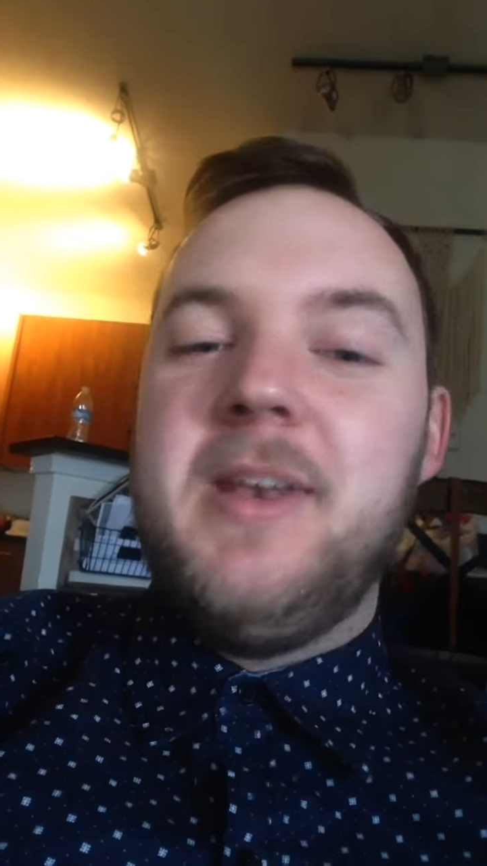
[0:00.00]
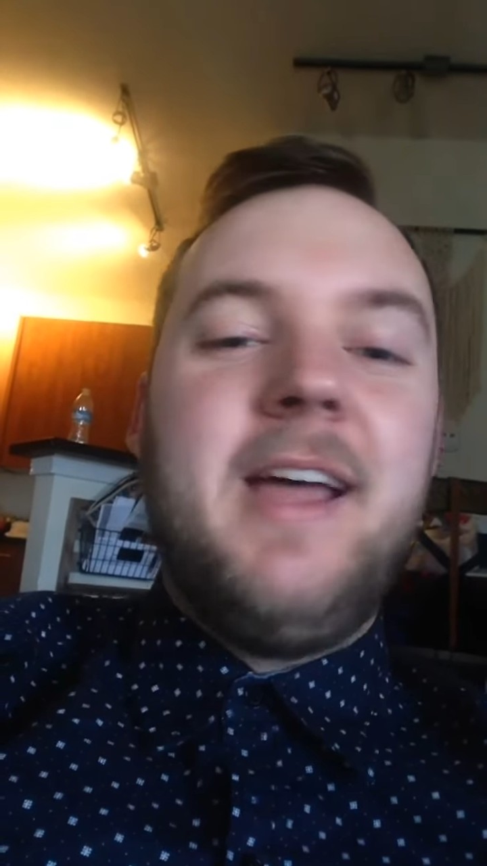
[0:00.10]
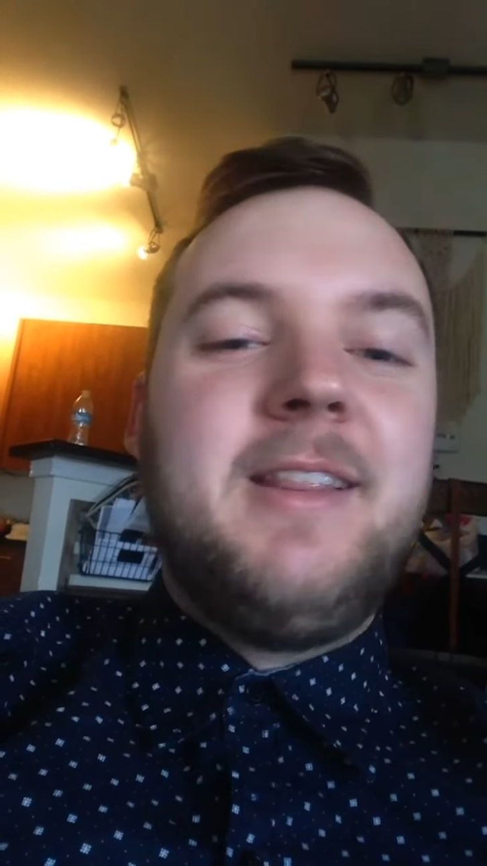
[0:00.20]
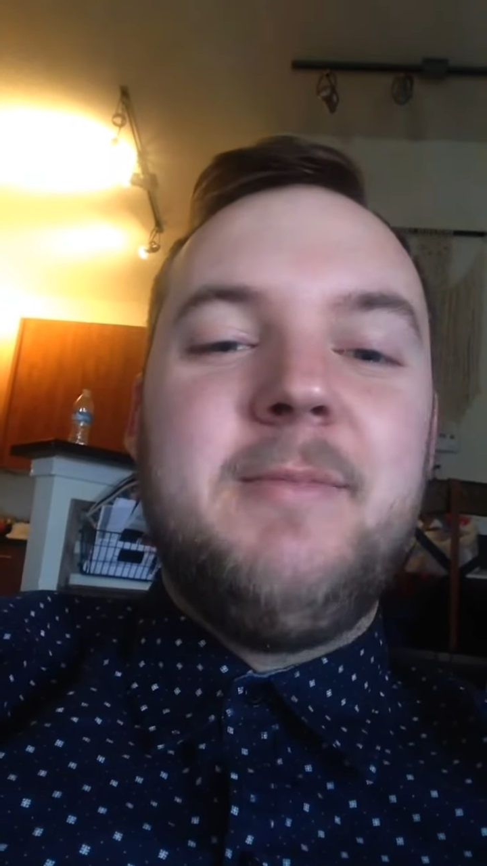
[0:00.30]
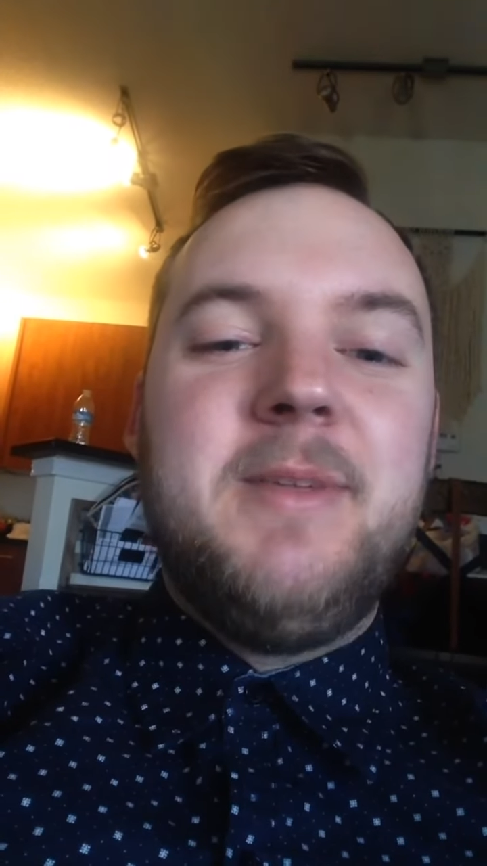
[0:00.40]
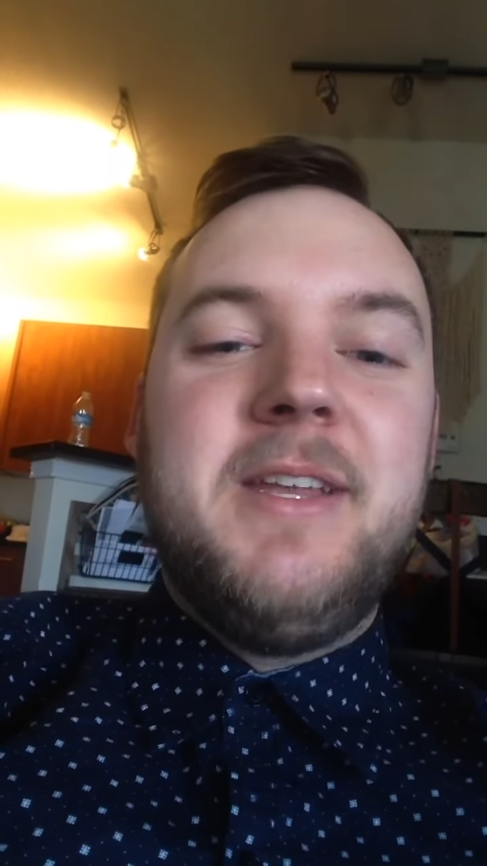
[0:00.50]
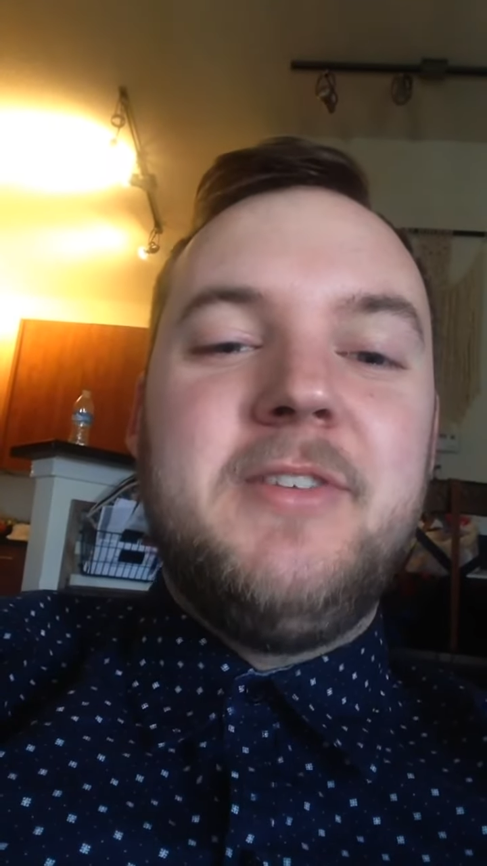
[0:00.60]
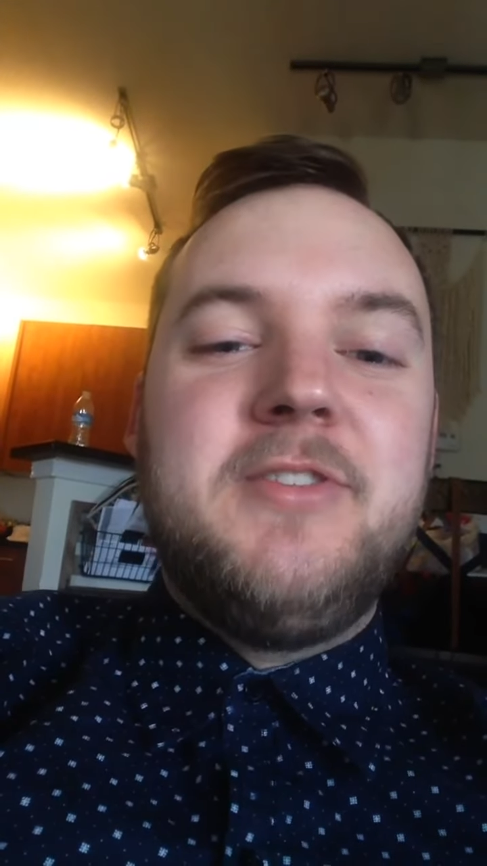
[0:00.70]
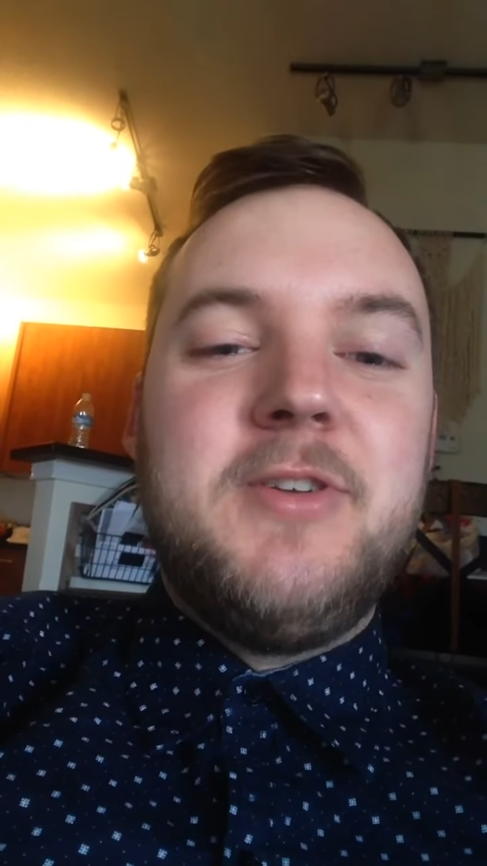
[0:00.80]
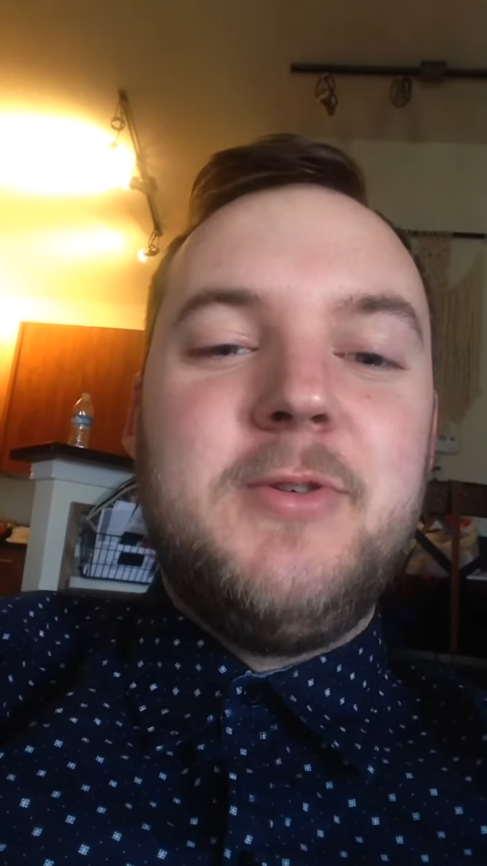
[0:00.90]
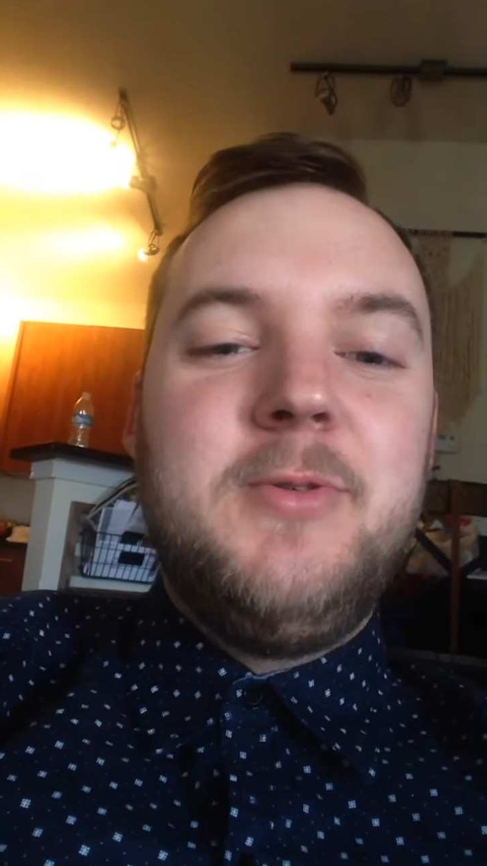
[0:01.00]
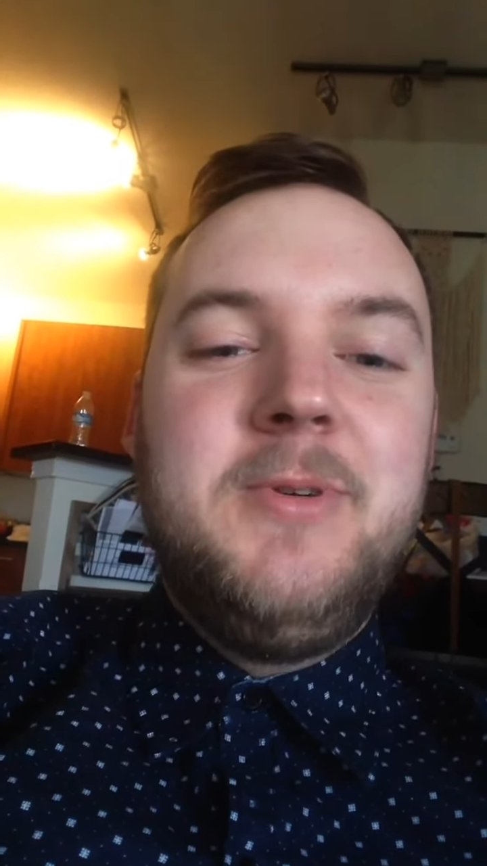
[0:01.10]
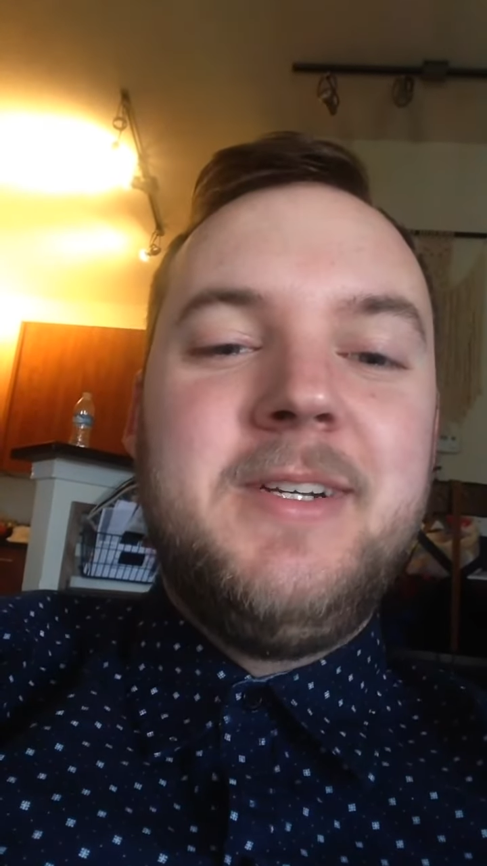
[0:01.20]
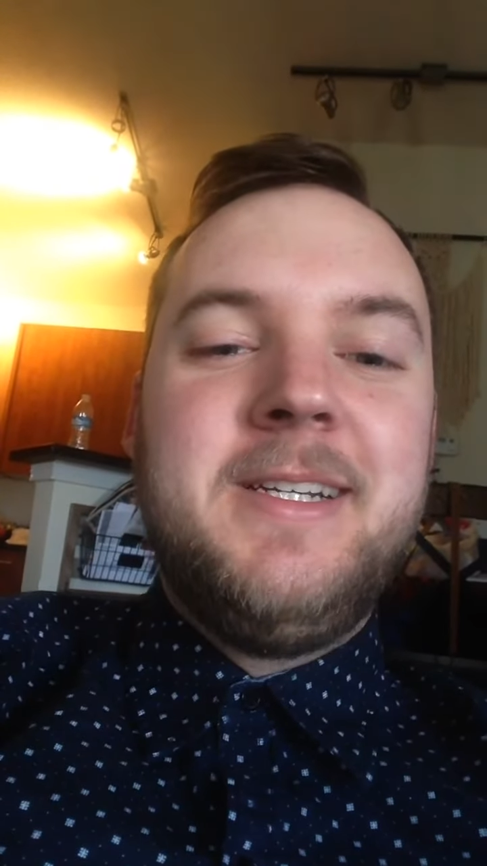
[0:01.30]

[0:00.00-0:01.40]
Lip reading: not limited to,